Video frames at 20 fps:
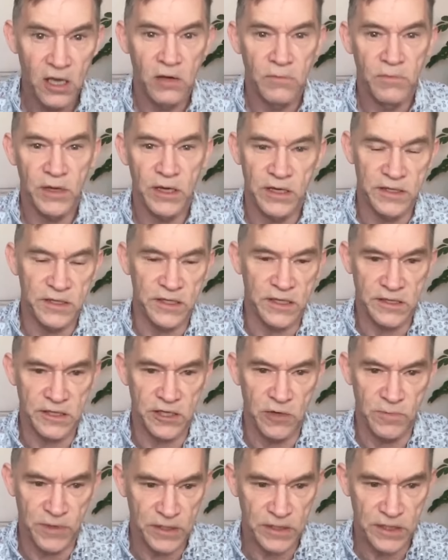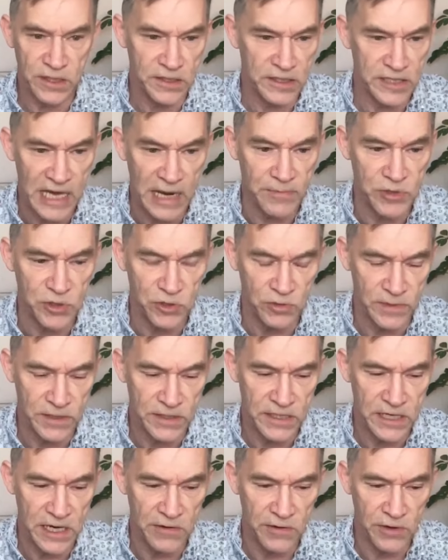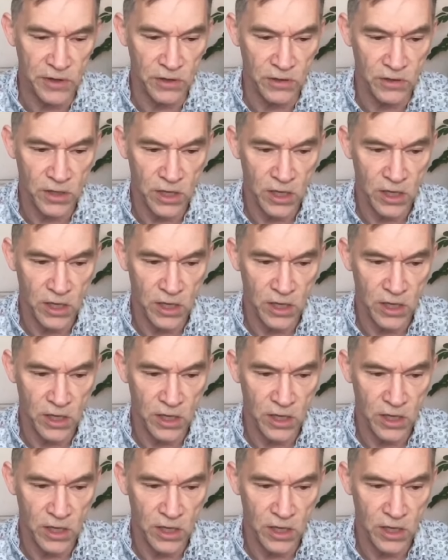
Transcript: because there's so much conceptual material.